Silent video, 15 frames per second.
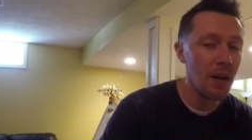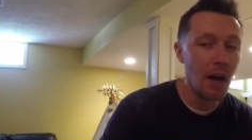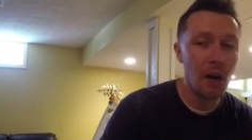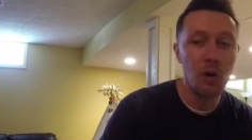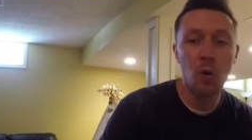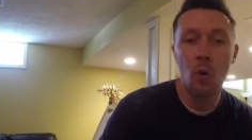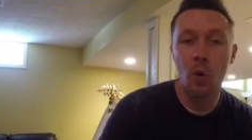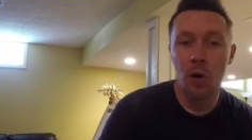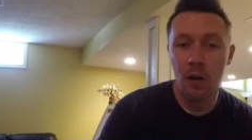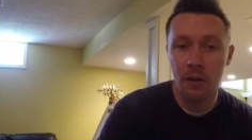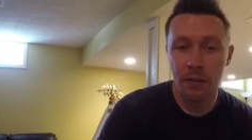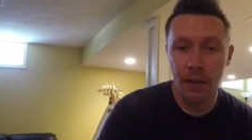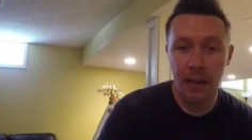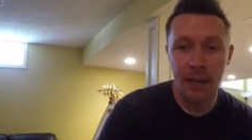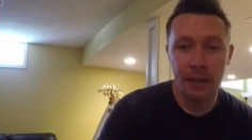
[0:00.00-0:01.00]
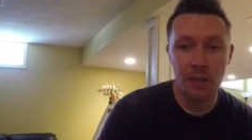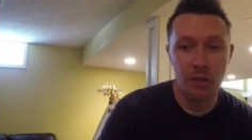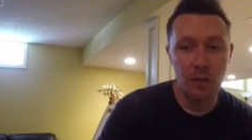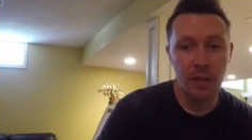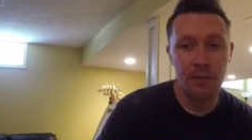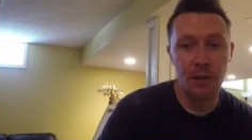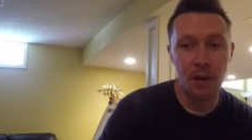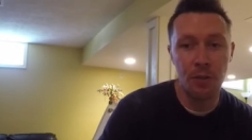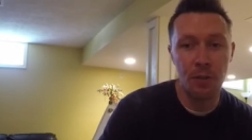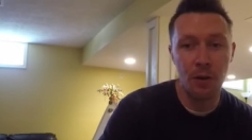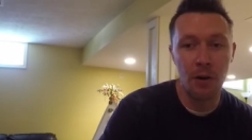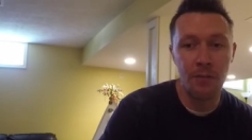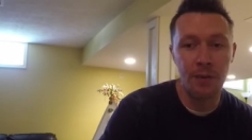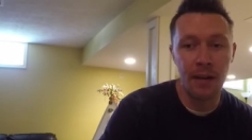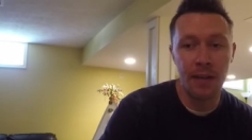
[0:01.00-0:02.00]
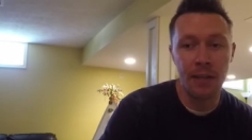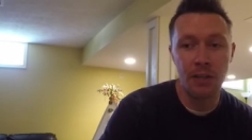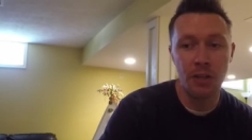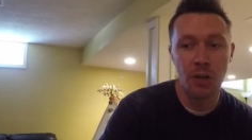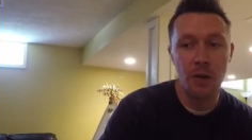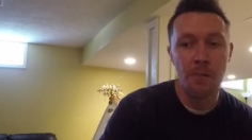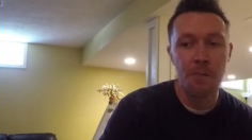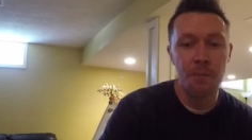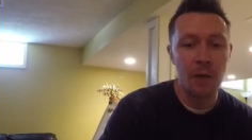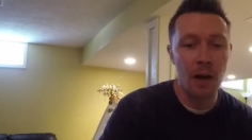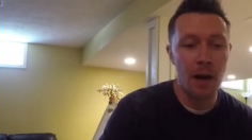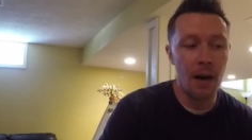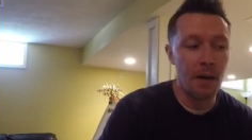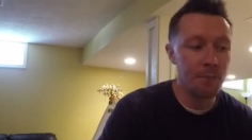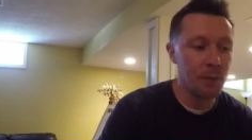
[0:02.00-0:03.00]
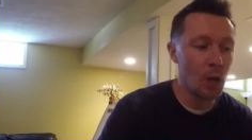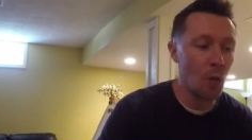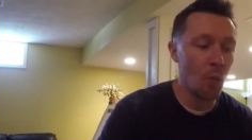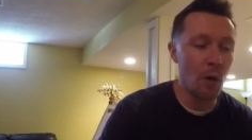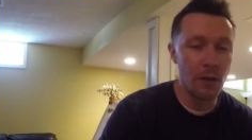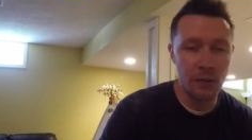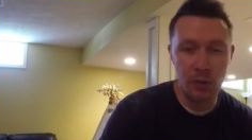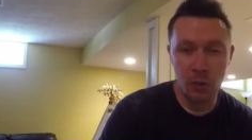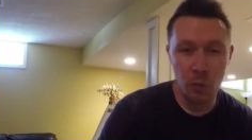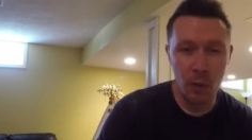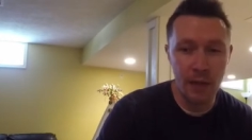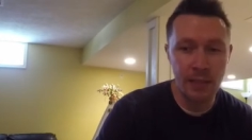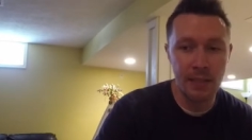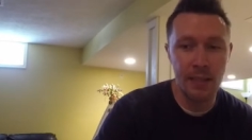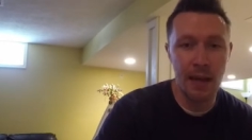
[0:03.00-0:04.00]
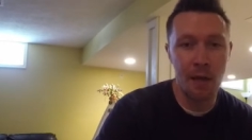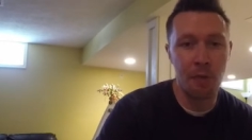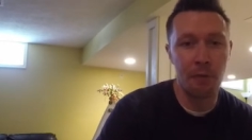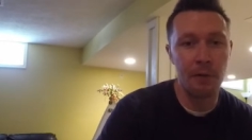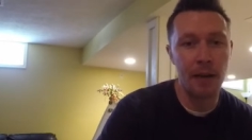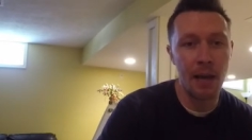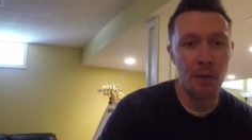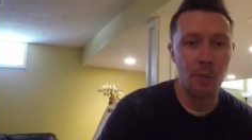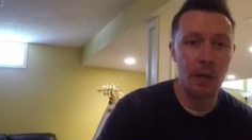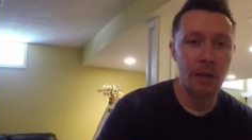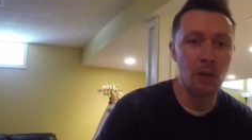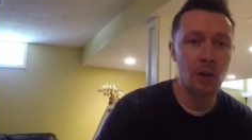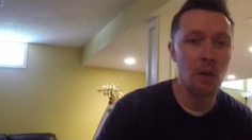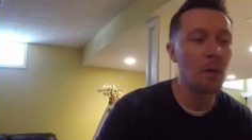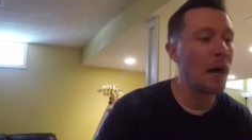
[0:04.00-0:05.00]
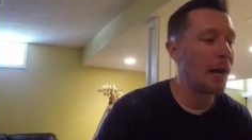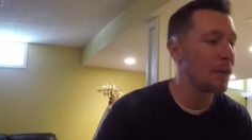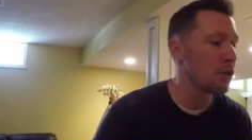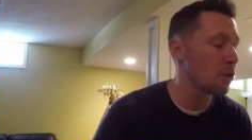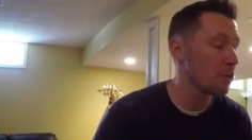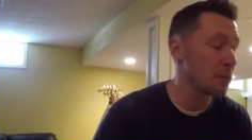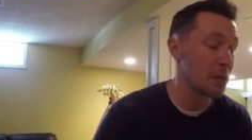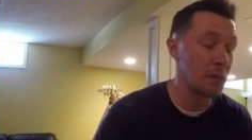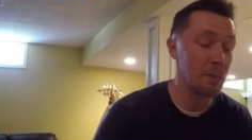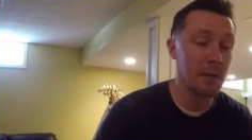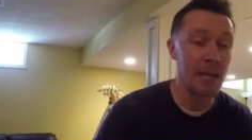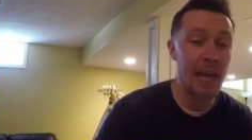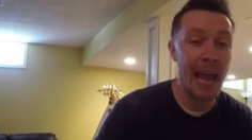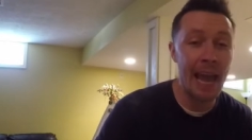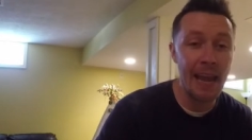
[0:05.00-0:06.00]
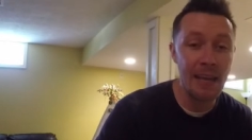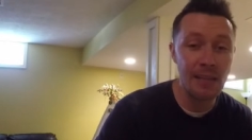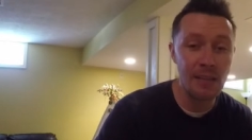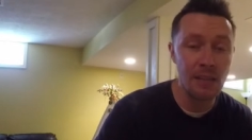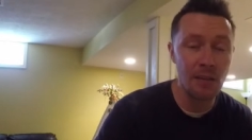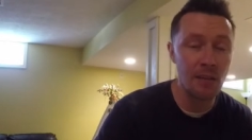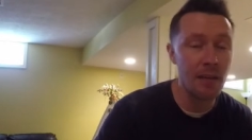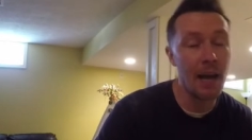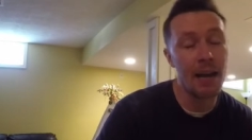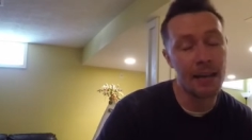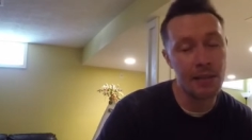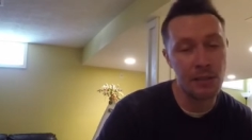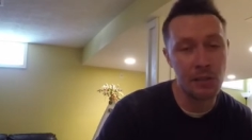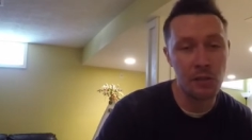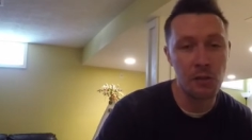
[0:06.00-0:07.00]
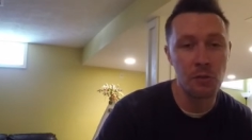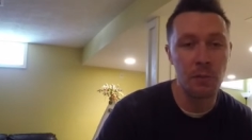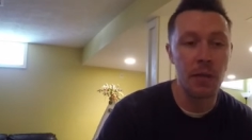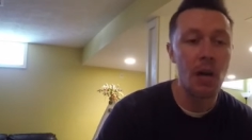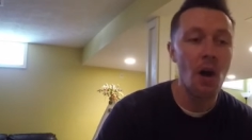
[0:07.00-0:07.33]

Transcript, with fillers: a quarter of an inch or even a third of an inch um, you know once or twice in that three day window i knew it was going to be hazy or not hazy excuse me